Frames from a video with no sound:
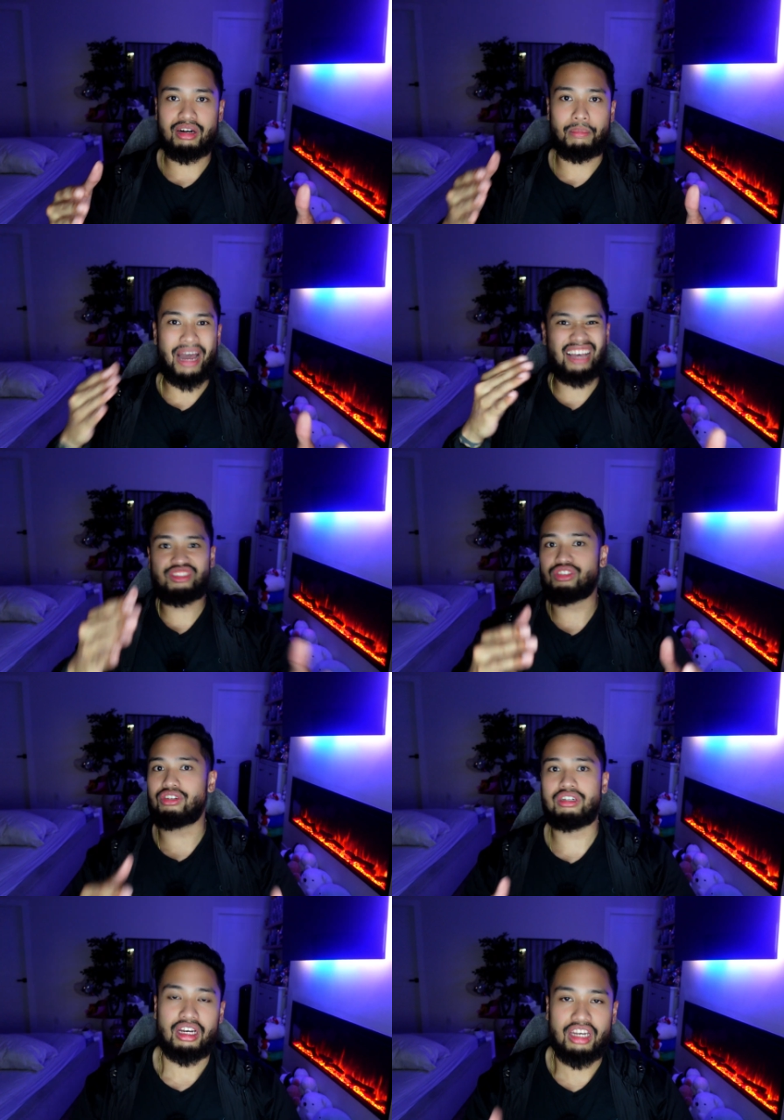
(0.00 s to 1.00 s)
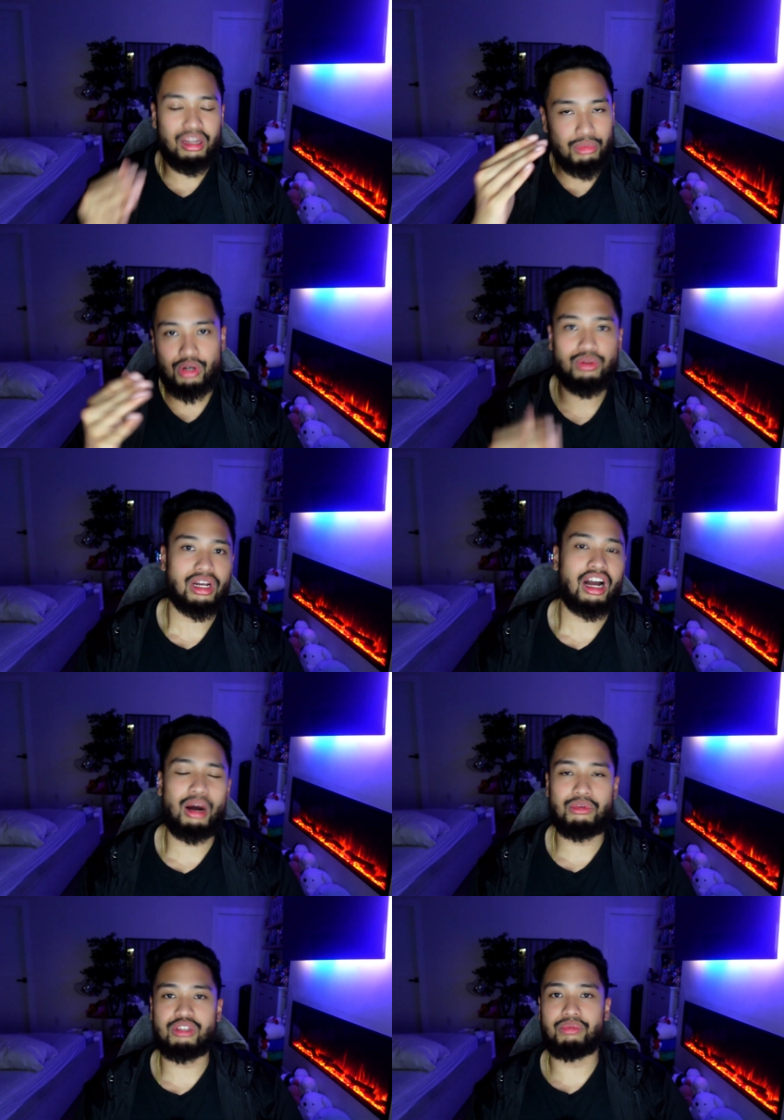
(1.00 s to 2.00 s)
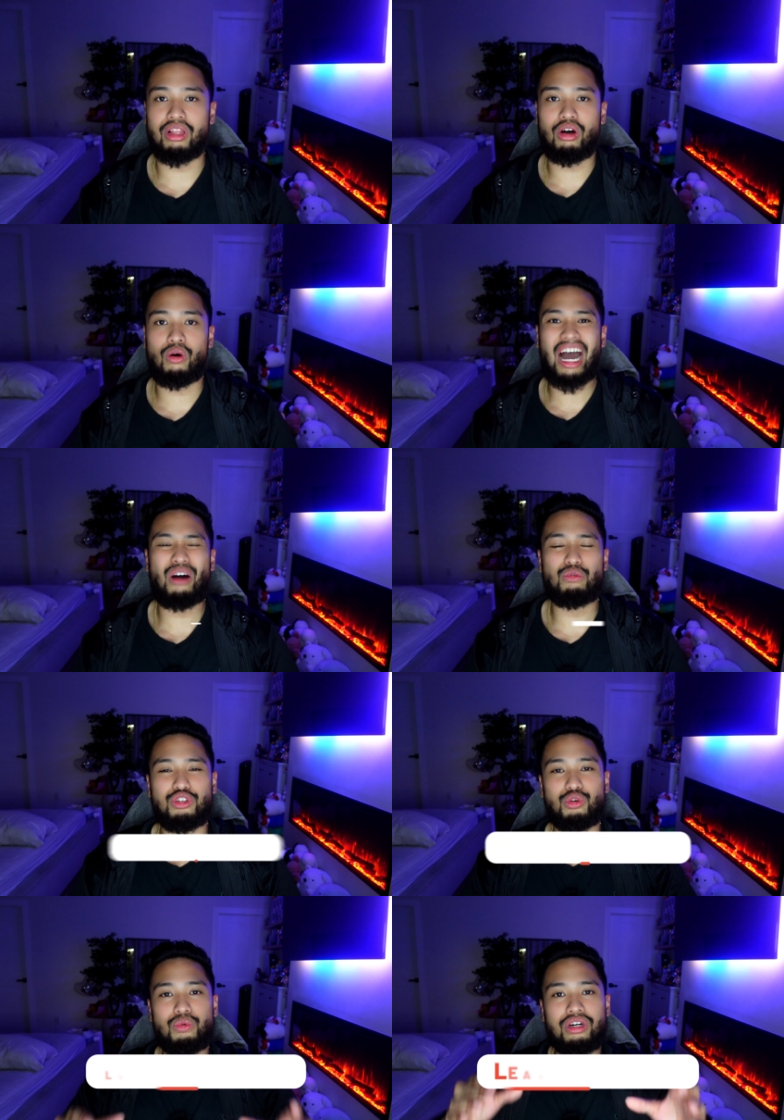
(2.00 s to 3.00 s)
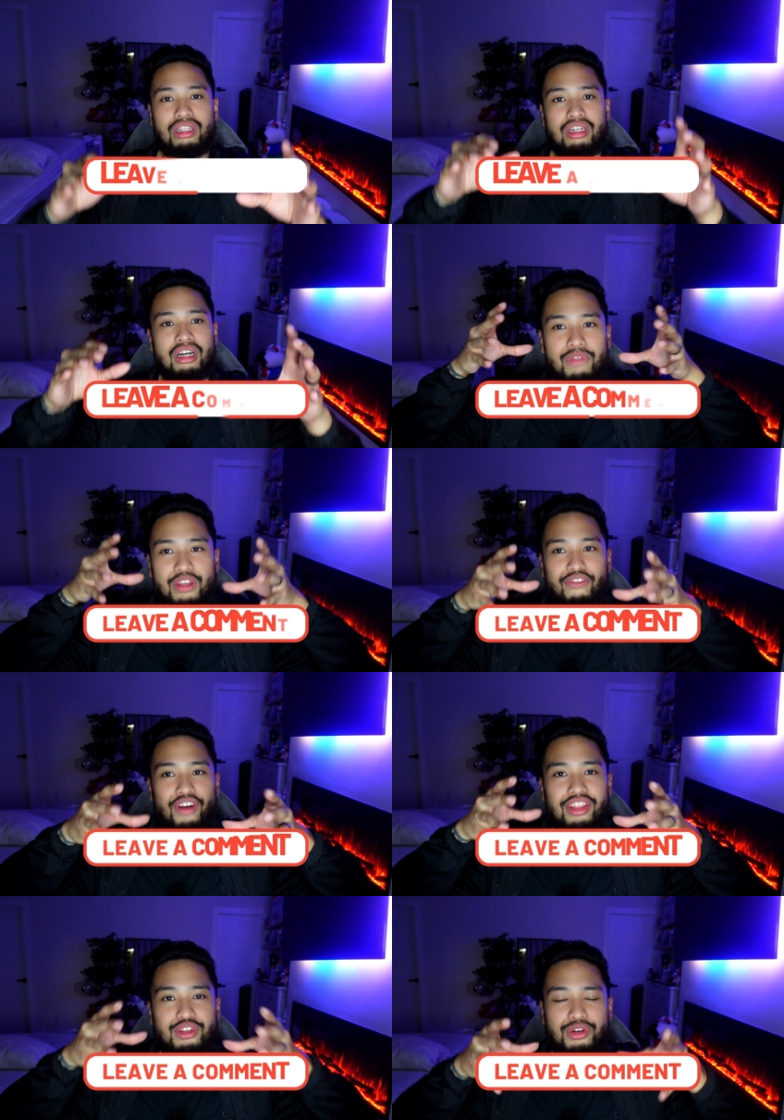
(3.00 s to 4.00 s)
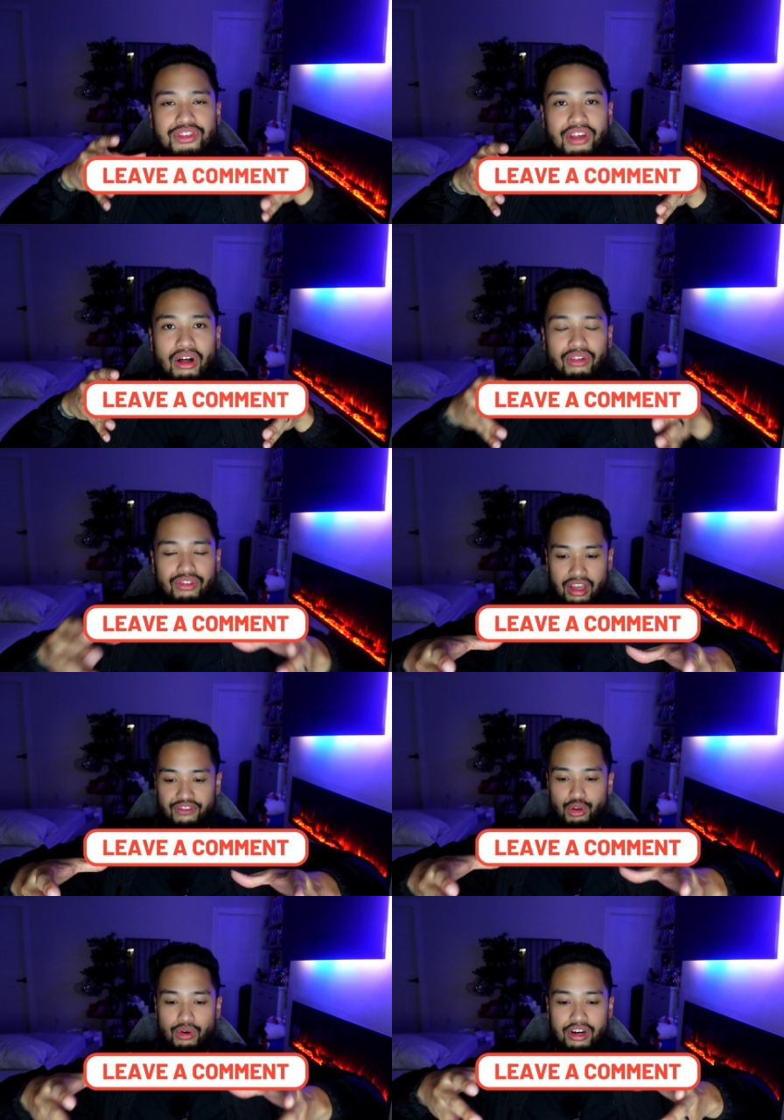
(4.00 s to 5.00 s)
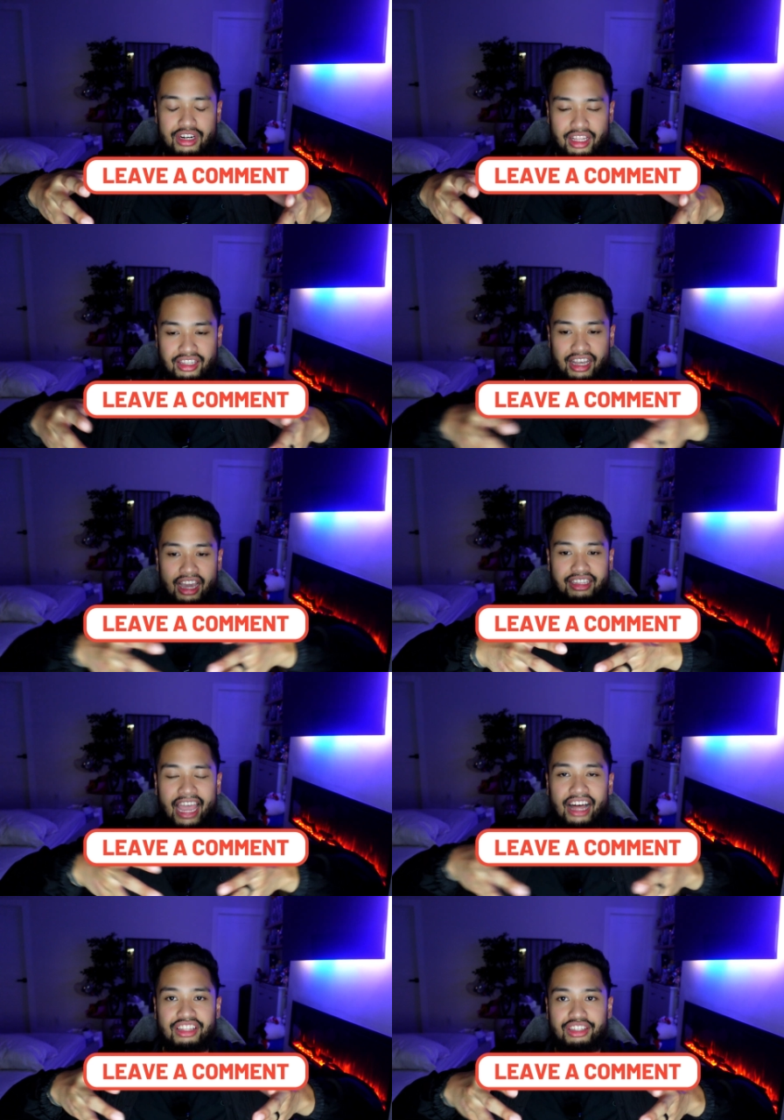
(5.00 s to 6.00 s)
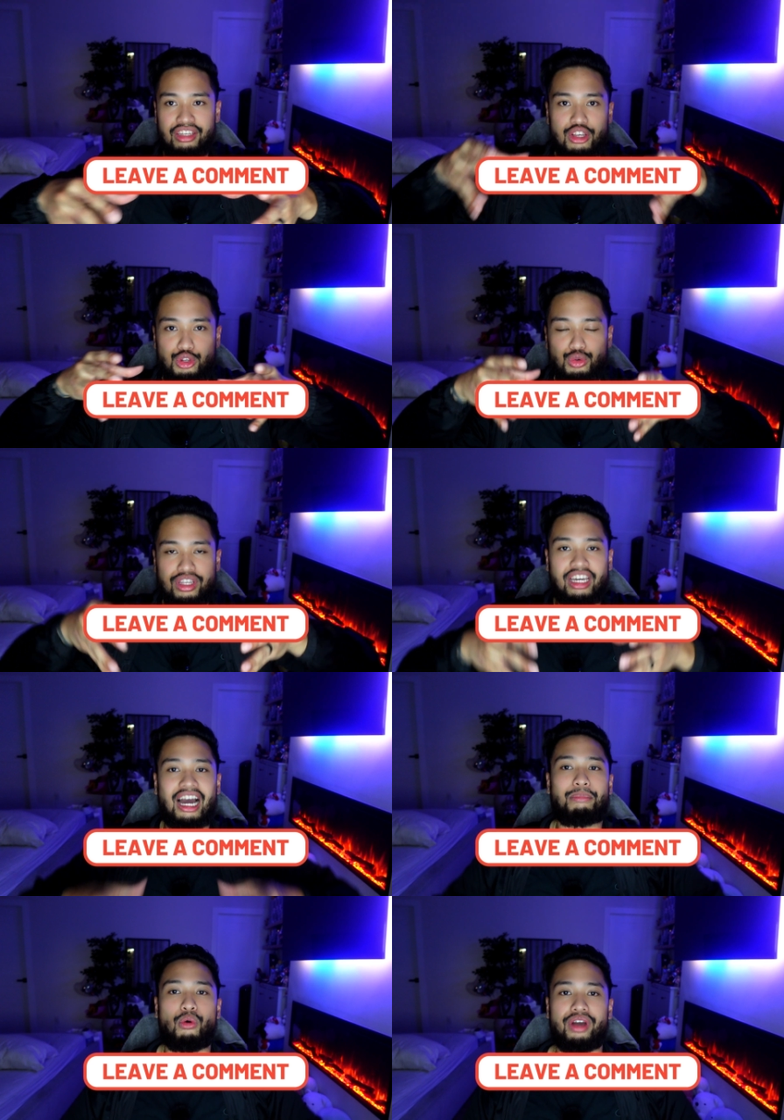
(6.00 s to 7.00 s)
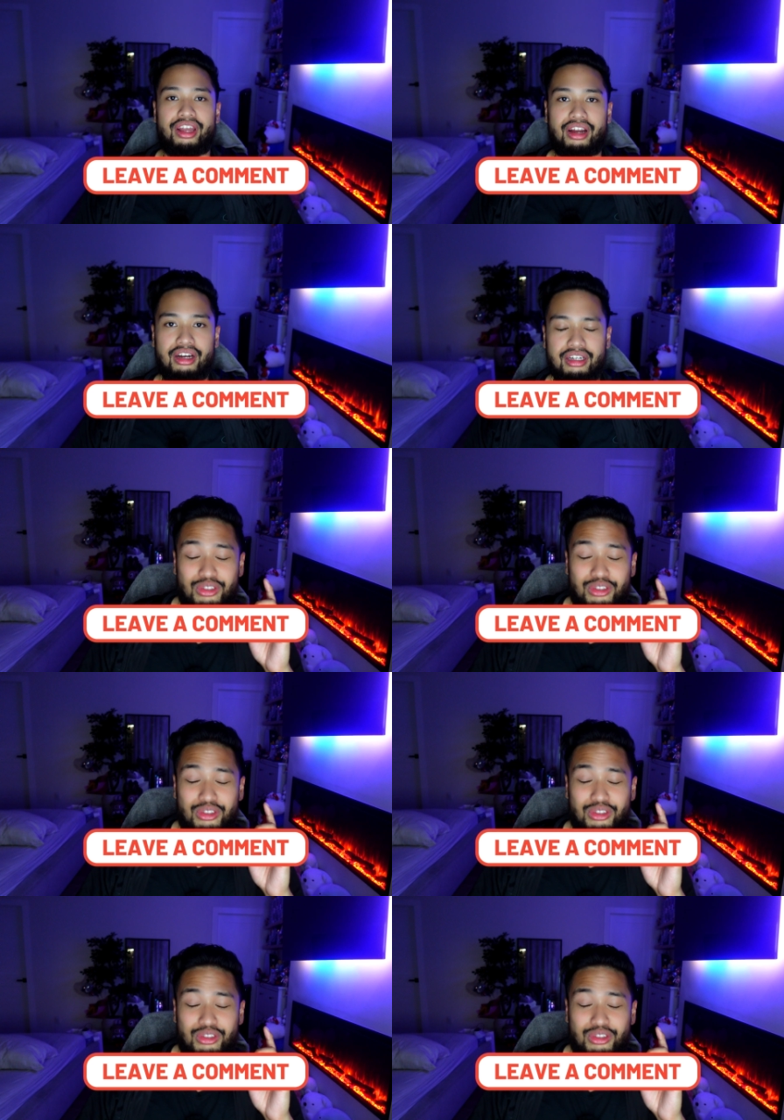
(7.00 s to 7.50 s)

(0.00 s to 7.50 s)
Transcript: master, let me know in the comments below how you would defend yourself if you were in a tight alley using Capoeira.